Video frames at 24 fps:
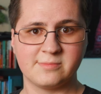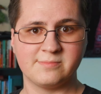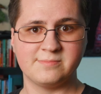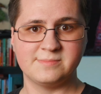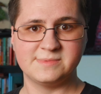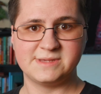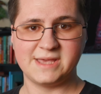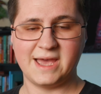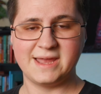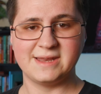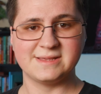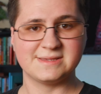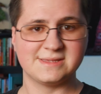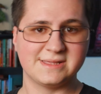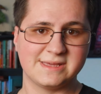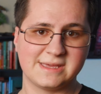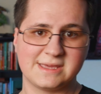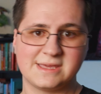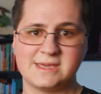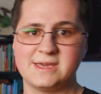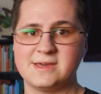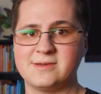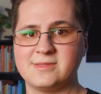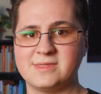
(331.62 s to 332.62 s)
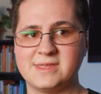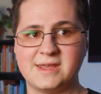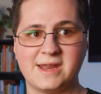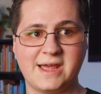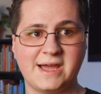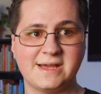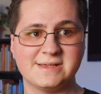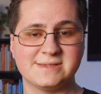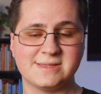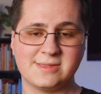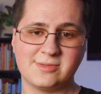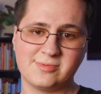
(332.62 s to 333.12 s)
Sidus Link kit that
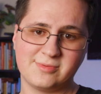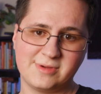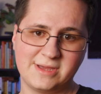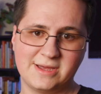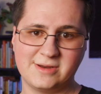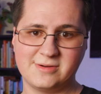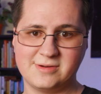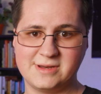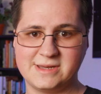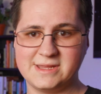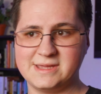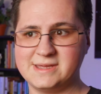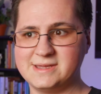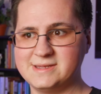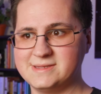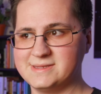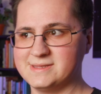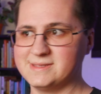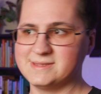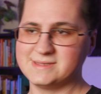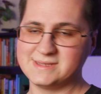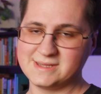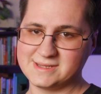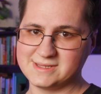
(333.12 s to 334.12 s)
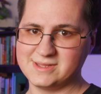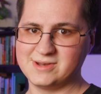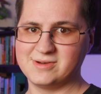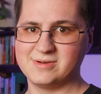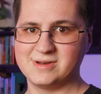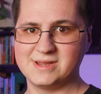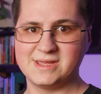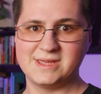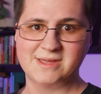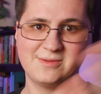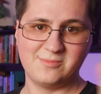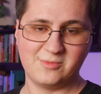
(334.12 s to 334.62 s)
has the 300Ds and the
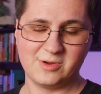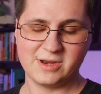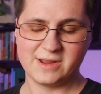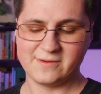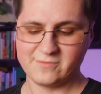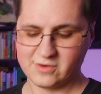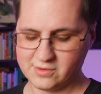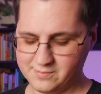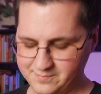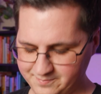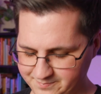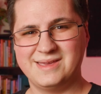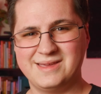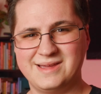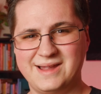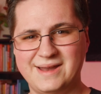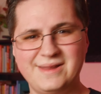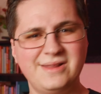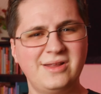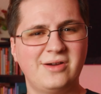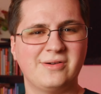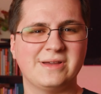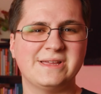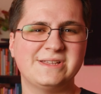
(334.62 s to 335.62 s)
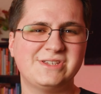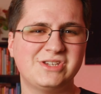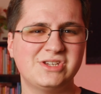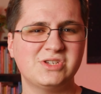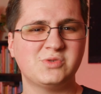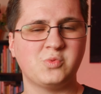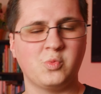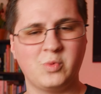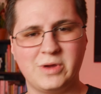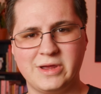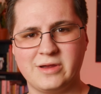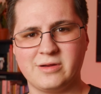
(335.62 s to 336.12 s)
600D and whatever. I don't know. It's
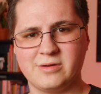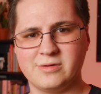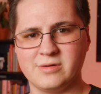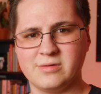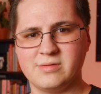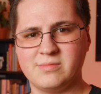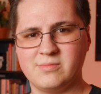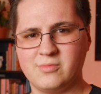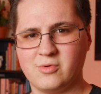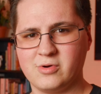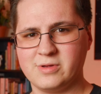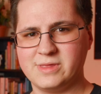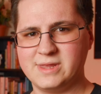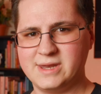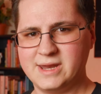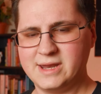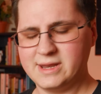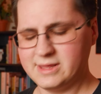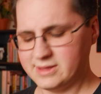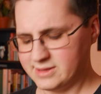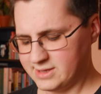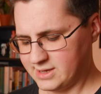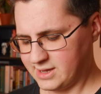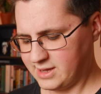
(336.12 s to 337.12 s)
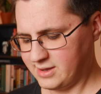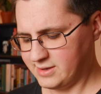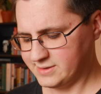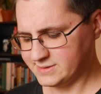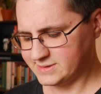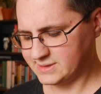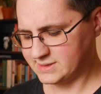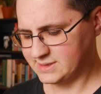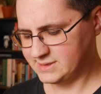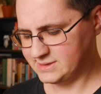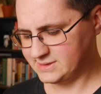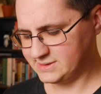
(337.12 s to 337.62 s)
just weird more than anything
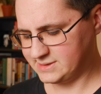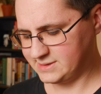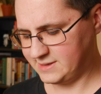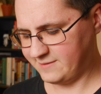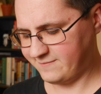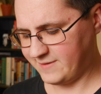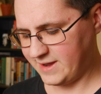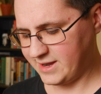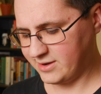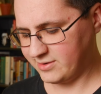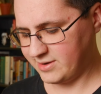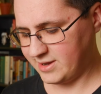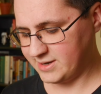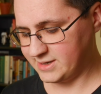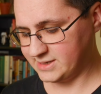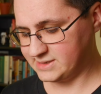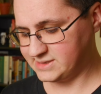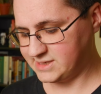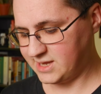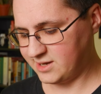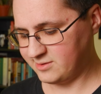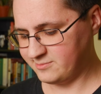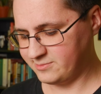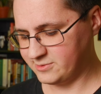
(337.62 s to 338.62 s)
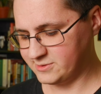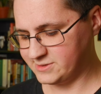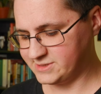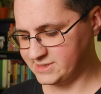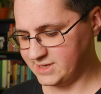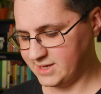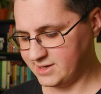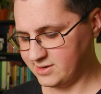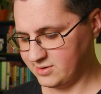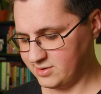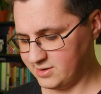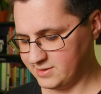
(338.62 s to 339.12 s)
else, because if I go down to
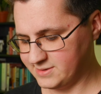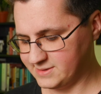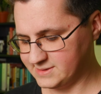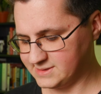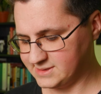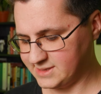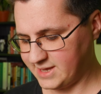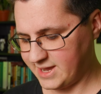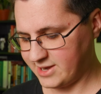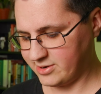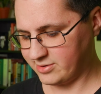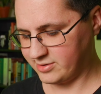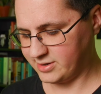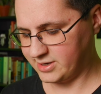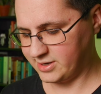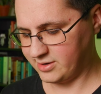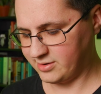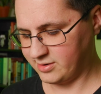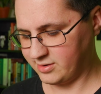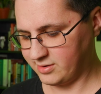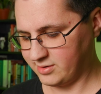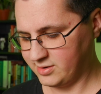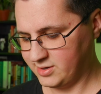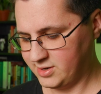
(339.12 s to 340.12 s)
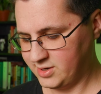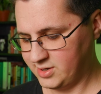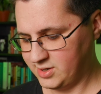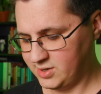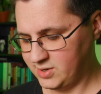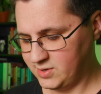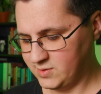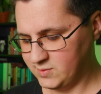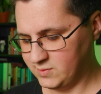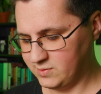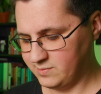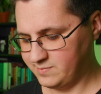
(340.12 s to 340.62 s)
10% on the slider here,
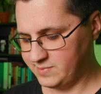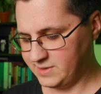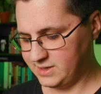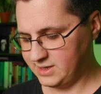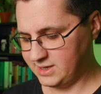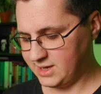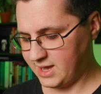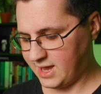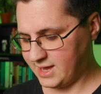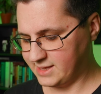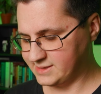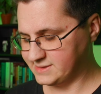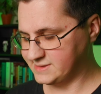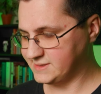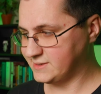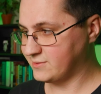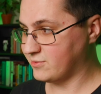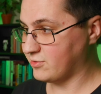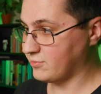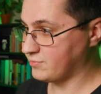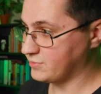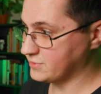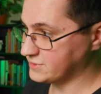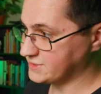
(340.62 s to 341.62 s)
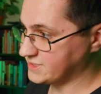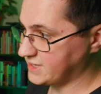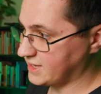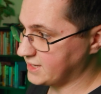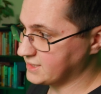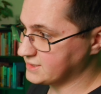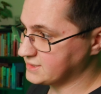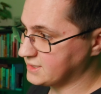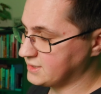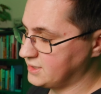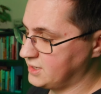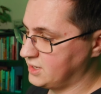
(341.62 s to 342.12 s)
we'll be at
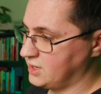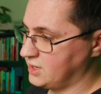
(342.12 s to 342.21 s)
0%